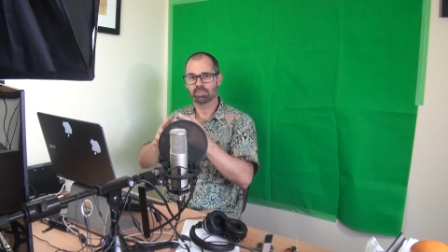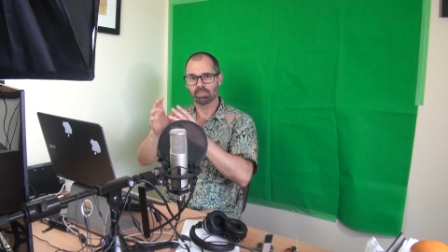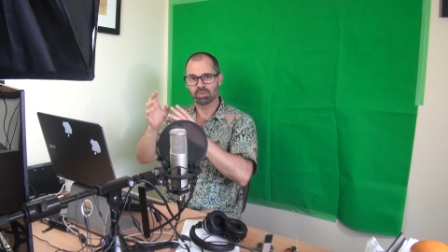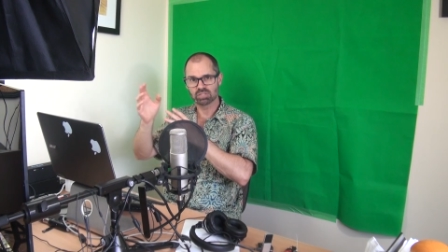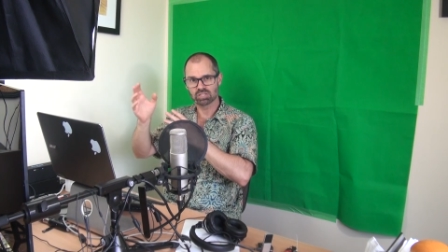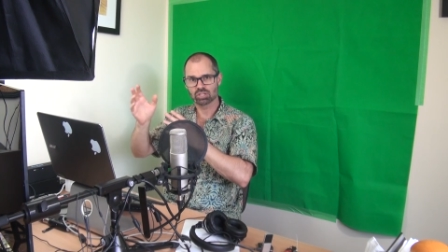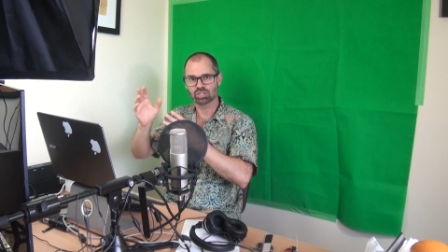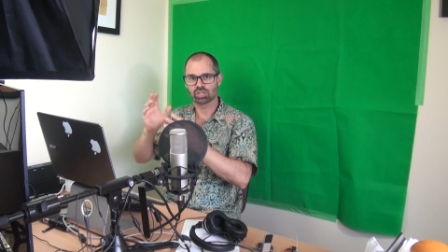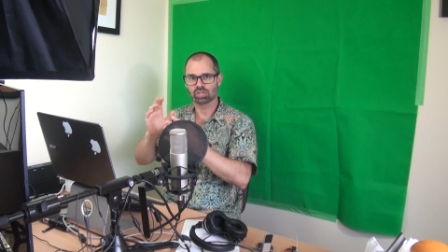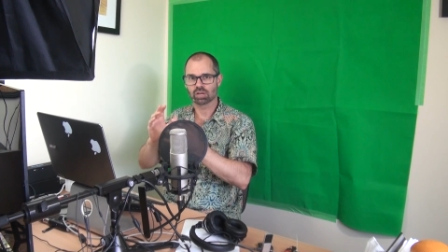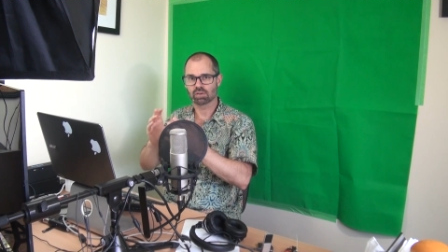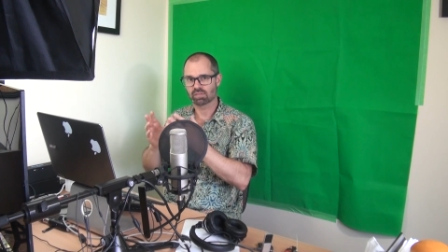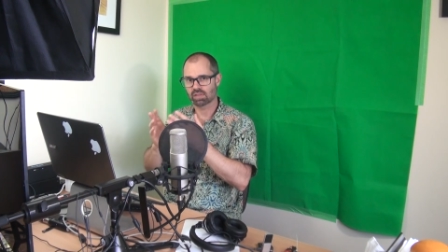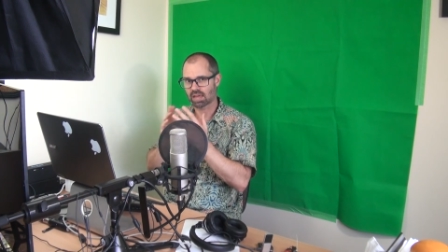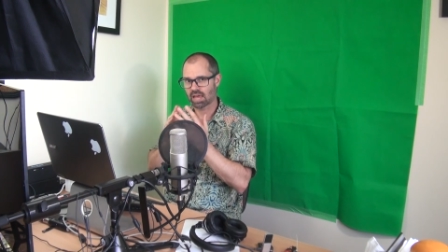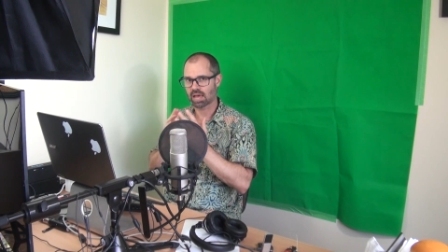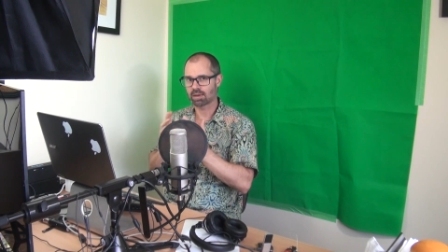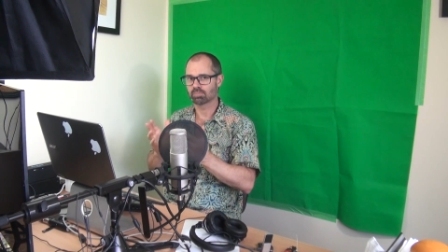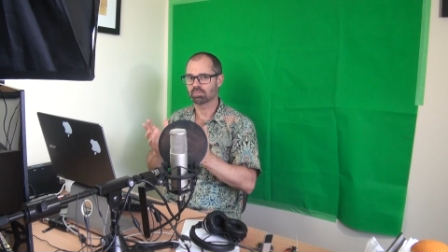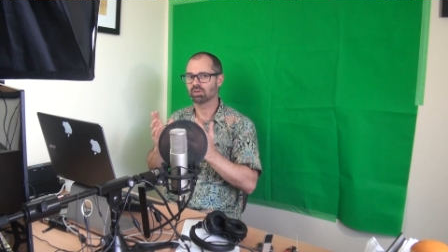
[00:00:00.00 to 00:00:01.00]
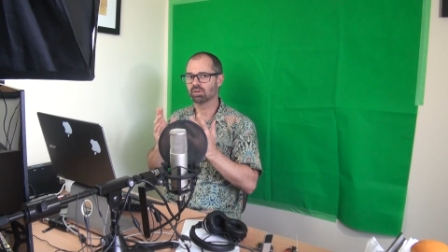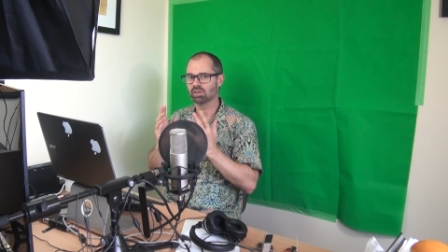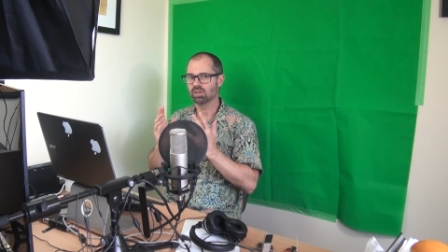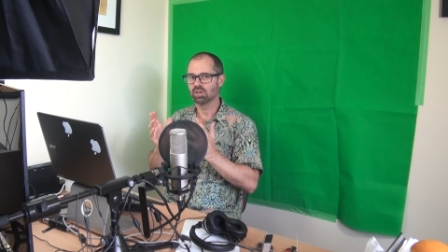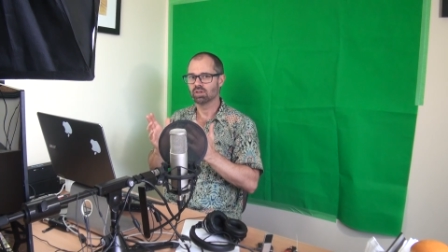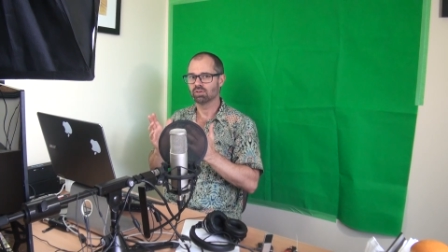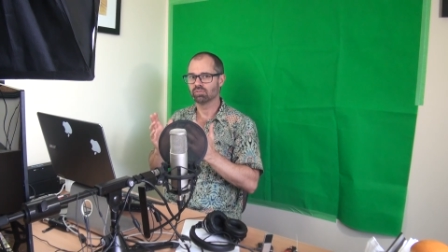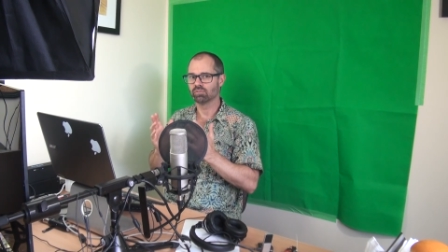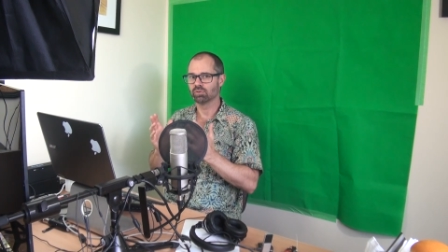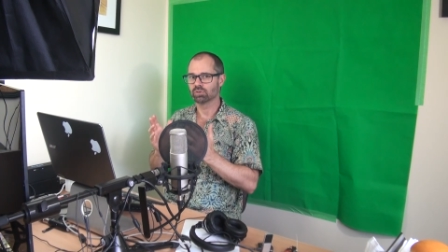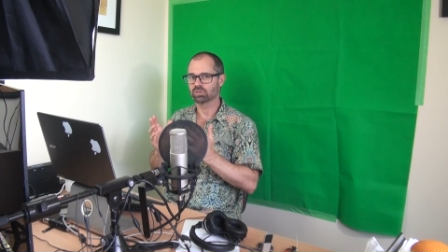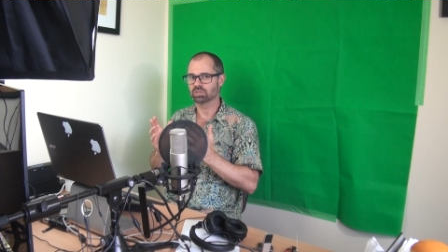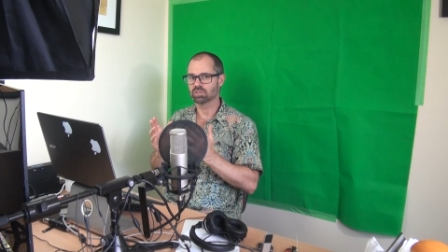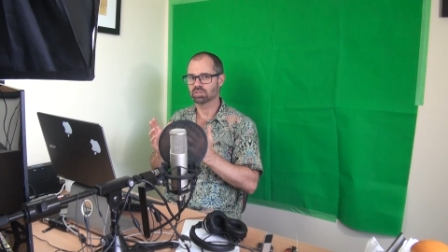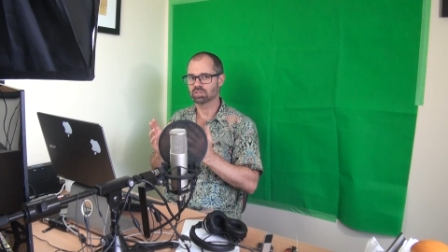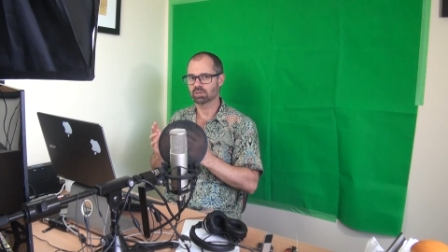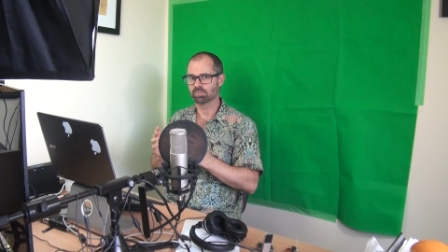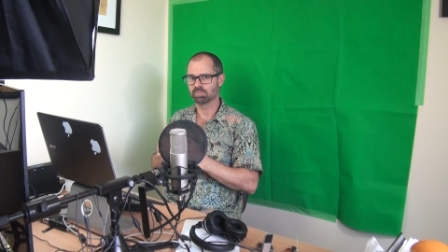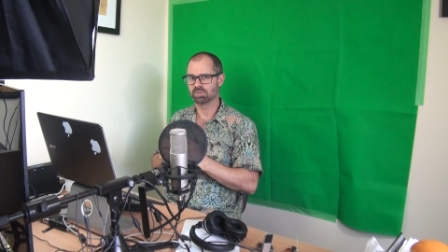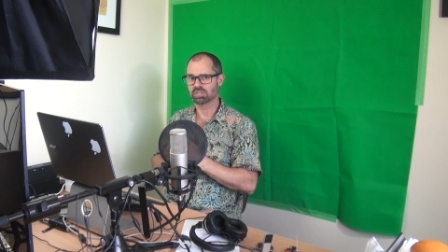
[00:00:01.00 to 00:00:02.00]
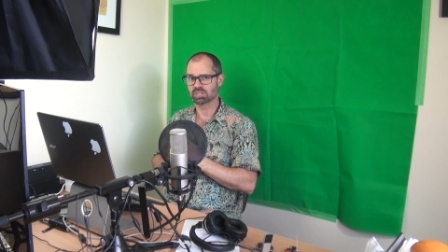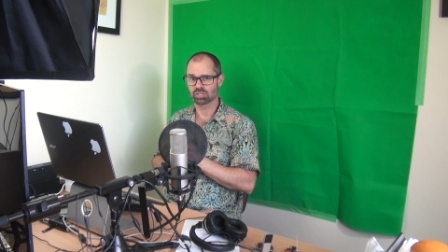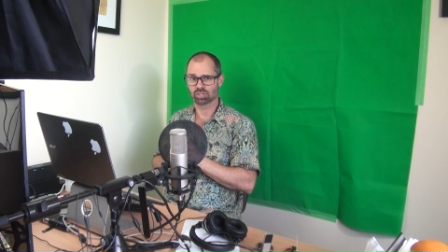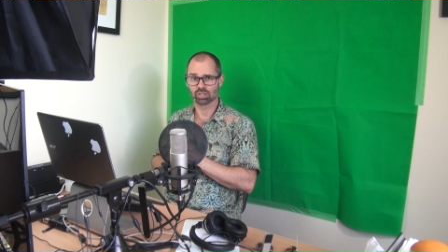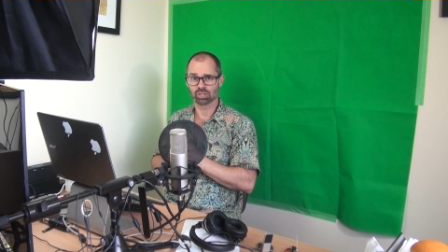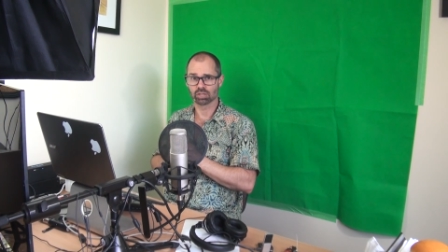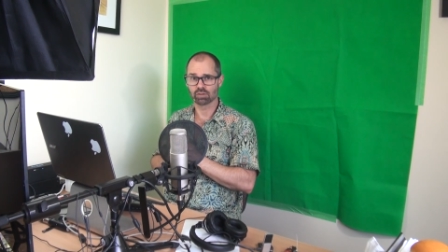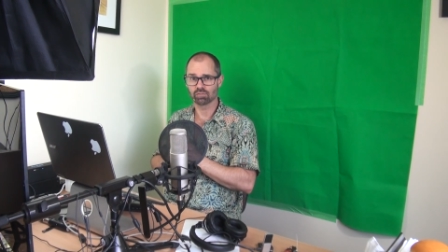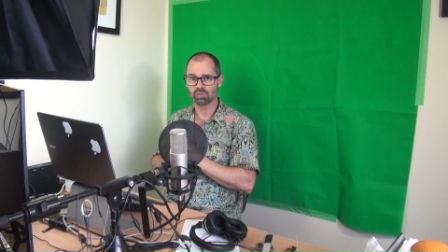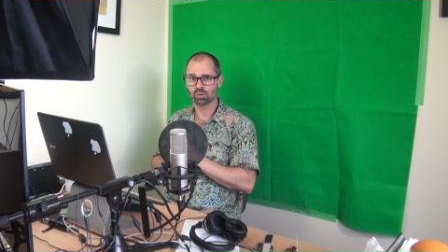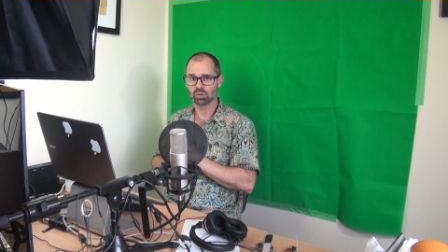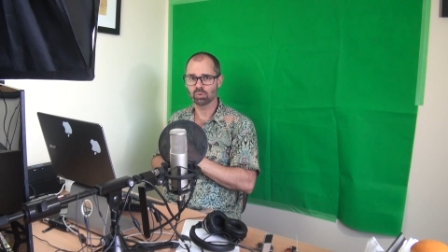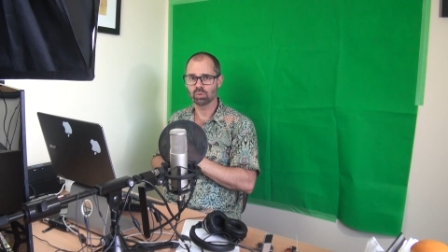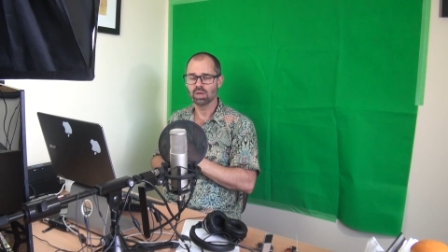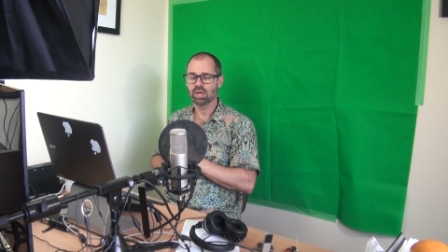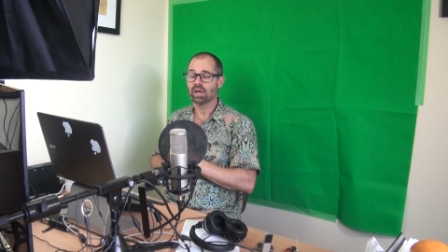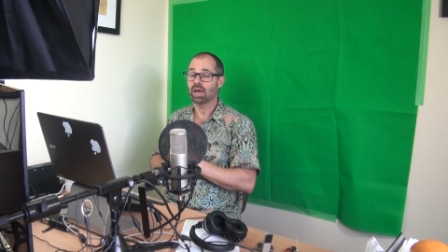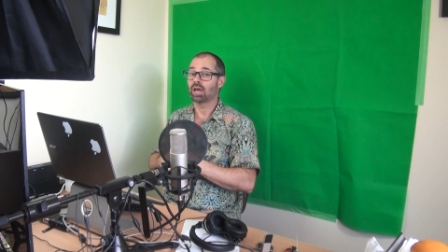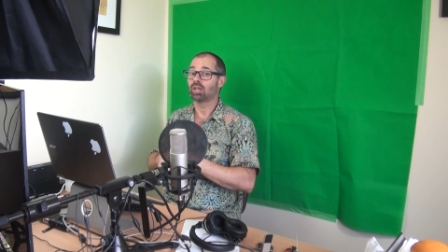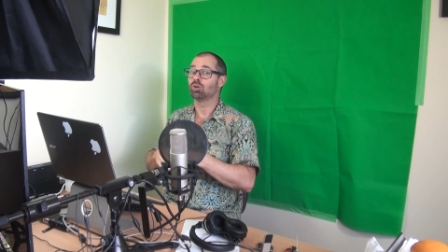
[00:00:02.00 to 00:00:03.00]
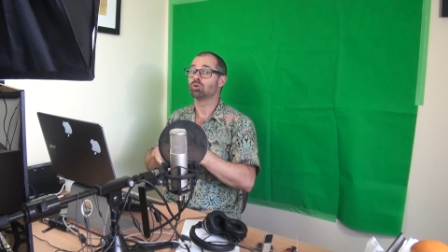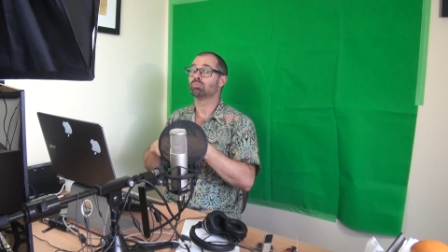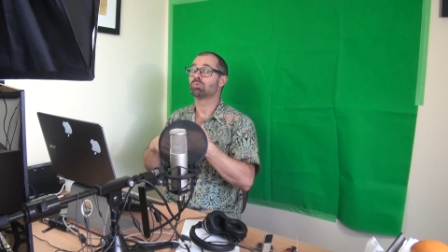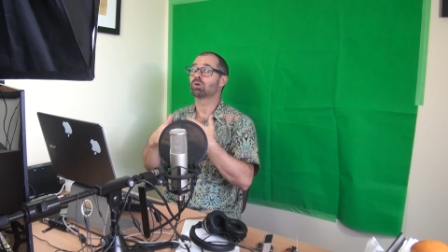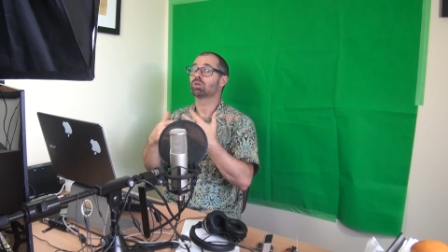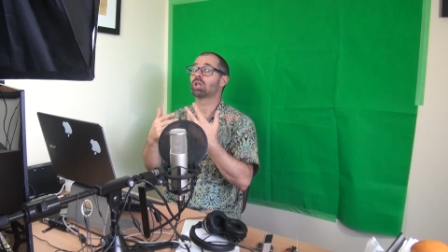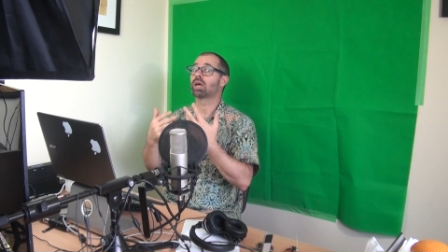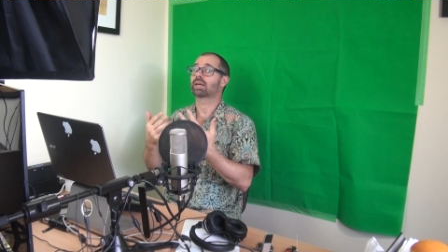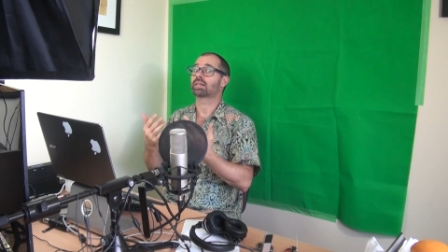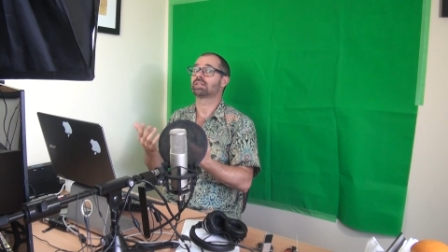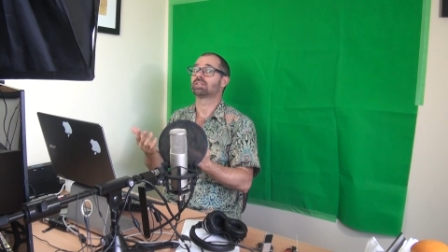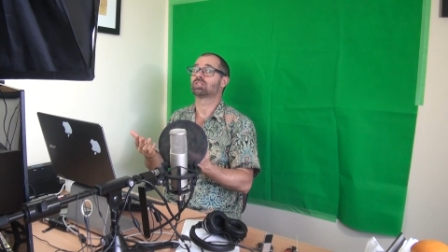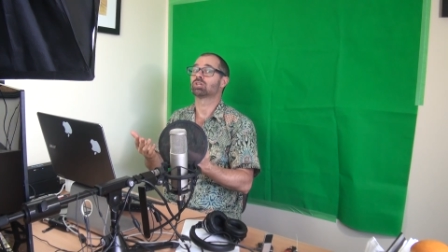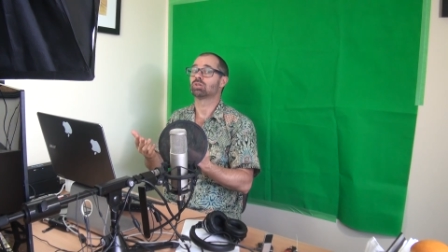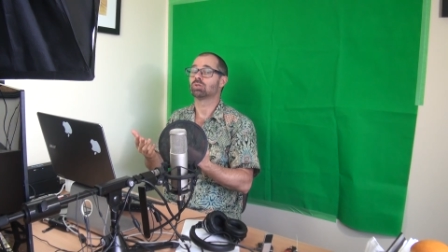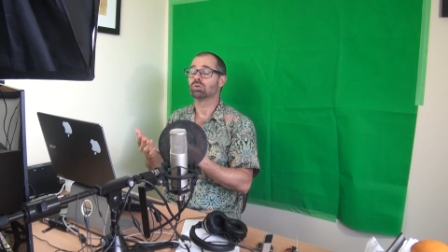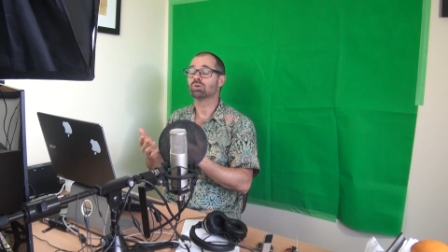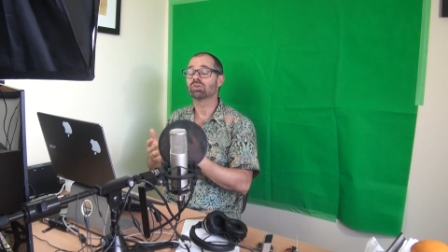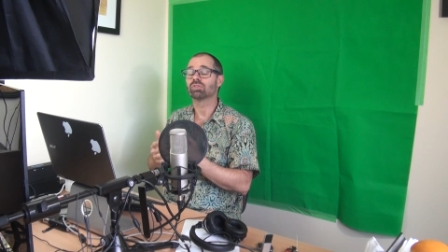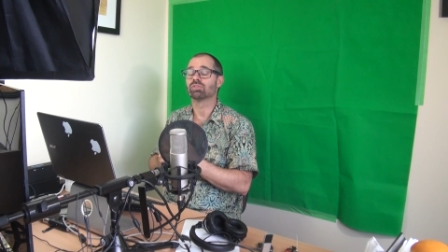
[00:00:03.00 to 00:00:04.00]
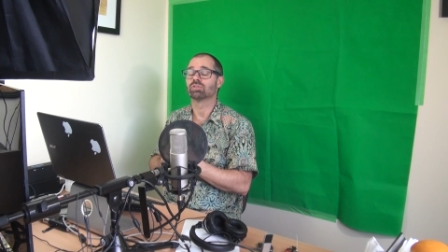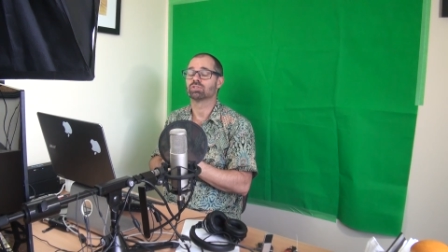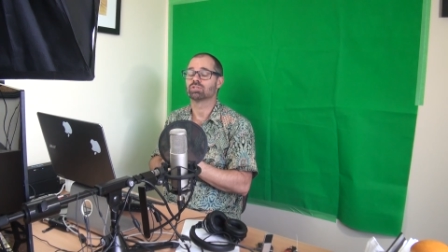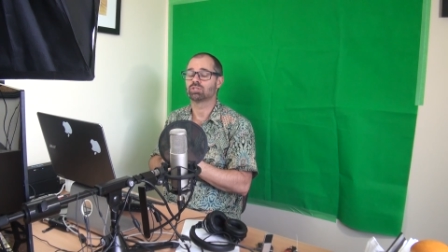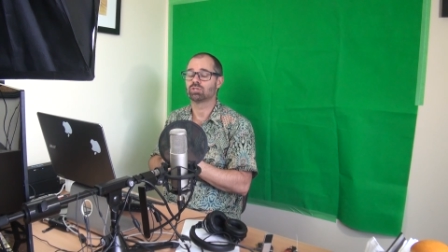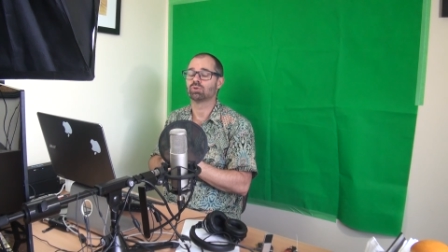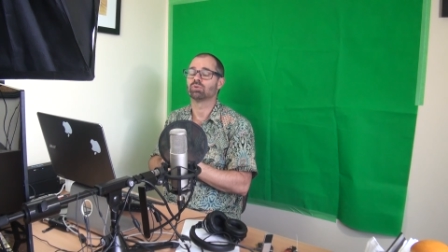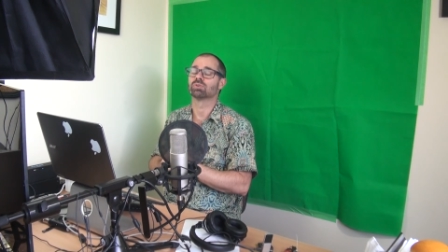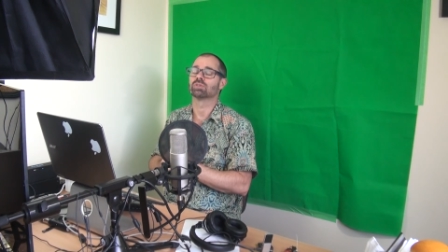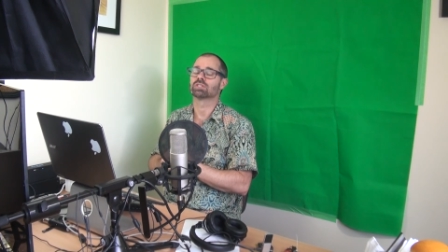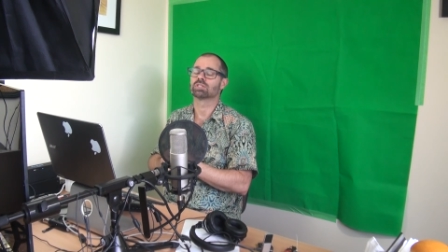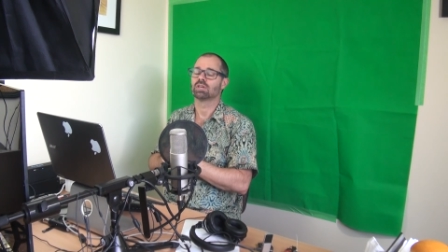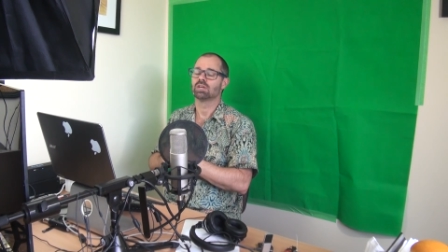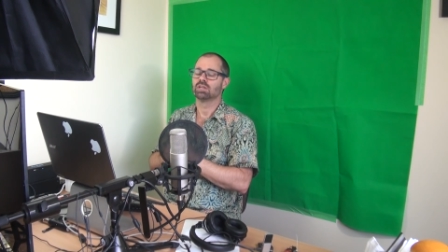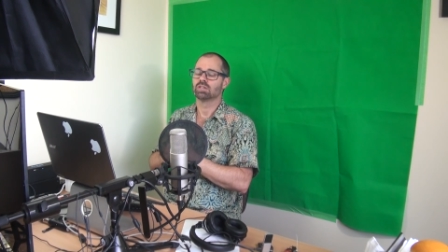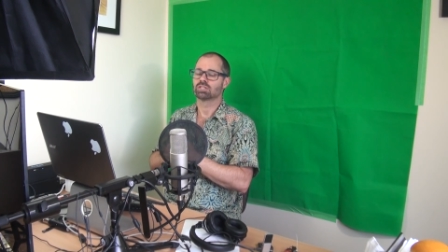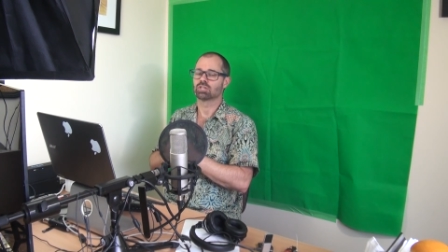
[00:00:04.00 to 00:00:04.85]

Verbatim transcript: the positioning of the camera versus the positioning of you, and you're more likely to look at the students.